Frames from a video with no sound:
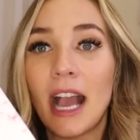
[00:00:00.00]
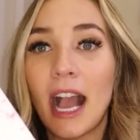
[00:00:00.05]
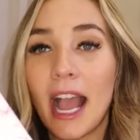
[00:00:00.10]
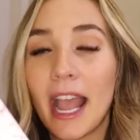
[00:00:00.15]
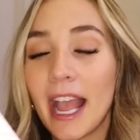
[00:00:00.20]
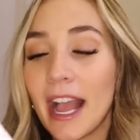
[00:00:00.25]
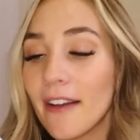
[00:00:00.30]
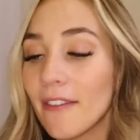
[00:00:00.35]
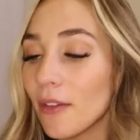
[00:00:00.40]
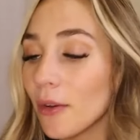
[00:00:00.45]

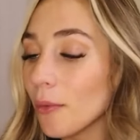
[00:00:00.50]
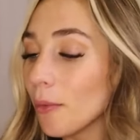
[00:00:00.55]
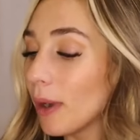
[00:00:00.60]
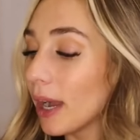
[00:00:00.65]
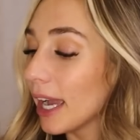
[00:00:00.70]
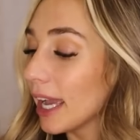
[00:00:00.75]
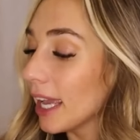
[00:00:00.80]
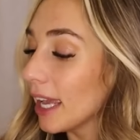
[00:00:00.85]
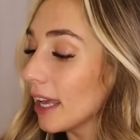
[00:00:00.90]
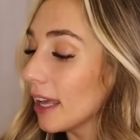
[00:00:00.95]
I have a
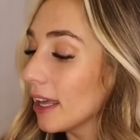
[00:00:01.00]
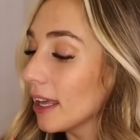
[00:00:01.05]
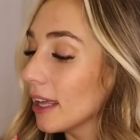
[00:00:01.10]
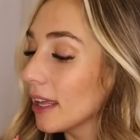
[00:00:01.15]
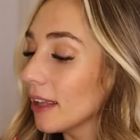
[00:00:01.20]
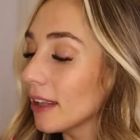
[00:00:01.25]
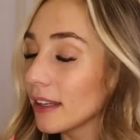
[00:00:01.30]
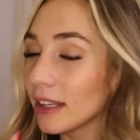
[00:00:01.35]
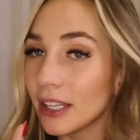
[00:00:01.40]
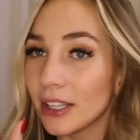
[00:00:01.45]
white
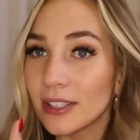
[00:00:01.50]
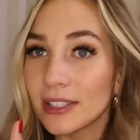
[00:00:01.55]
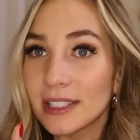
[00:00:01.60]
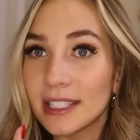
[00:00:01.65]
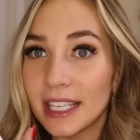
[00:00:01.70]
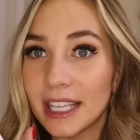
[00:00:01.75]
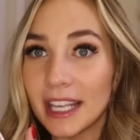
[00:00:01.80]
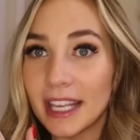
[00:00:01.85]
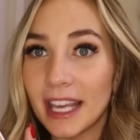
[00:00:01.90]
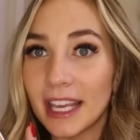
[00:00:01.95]
little
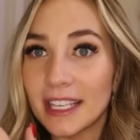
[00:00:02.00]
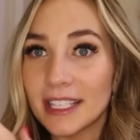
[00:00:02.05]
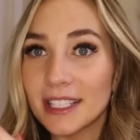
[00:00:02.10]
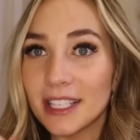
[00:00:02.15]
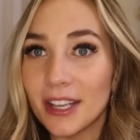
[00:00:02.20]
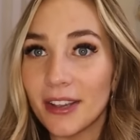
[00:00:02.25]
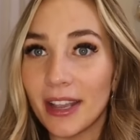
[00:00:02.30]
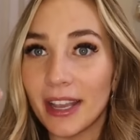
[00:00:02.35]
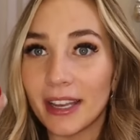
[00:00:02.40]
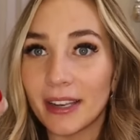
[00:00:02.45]
sticky case
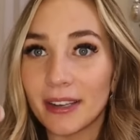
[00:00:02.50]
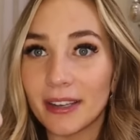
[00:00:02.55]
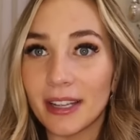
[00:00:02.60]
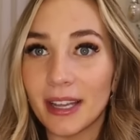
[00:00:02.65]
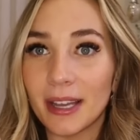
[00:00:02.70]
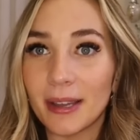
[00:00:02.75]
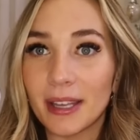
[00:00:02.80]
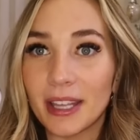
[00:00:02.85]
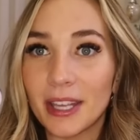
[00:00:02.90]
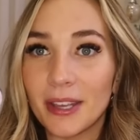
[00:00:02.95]
too and
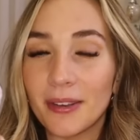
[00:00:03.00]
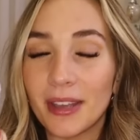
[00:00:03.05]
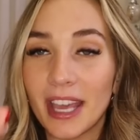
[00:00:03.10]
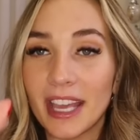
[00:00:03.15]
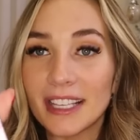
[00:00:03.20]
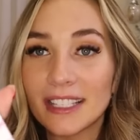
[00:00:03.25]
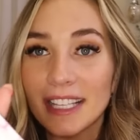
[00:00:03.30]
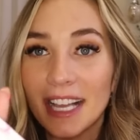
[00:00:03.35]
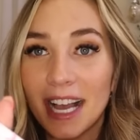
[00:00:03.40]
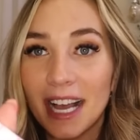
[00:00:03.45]
a cute
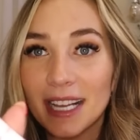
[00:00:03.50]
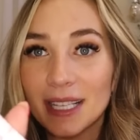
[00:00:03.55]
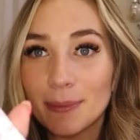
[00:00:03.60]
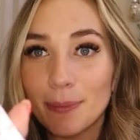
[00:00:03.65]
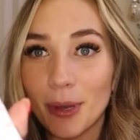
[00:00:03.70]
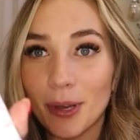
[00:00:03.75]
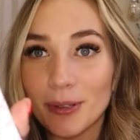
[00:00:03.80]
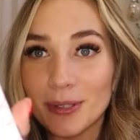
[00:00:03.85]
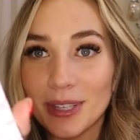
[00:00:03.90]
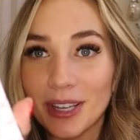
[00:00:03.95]
case that has
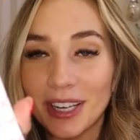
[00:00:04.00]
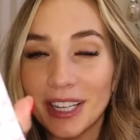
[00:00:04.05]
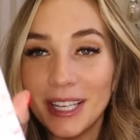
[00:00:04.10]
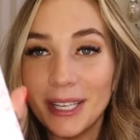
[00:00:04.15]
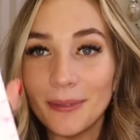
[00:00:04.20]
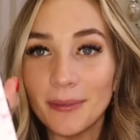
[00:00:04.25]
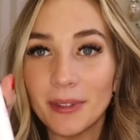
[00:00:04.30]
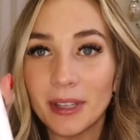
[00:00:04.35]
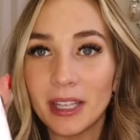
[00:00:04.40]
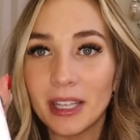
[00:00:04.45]
bows on
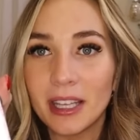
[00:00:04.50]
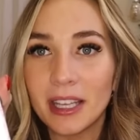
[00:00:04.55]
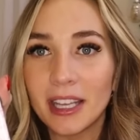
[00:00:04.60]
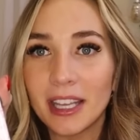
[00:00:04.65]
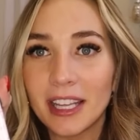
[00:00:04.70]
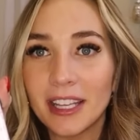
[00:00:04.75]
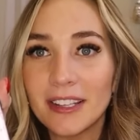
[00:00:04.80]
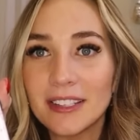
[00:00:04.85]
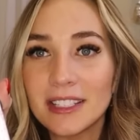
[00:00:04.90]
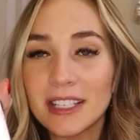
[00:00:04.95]
it.
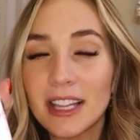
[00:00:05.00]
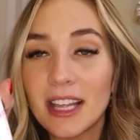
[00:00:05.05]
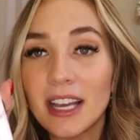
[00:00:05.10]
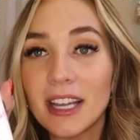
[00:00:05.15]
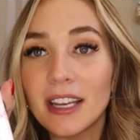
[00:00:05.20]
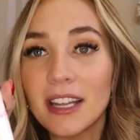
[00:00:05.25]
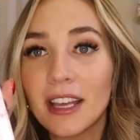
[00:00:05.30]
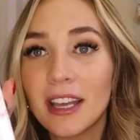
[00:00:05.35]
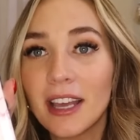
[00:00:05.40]
You see that?